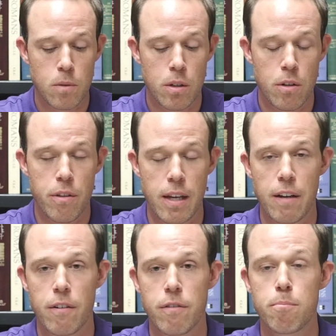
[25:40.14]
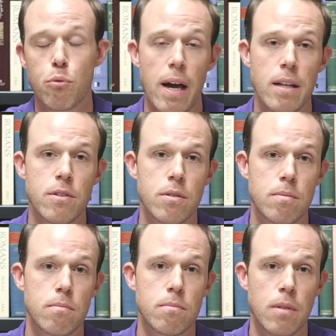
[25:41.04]
You think of
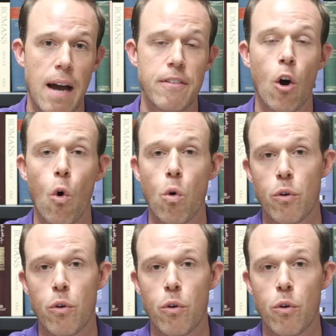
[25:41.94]
breads, having whole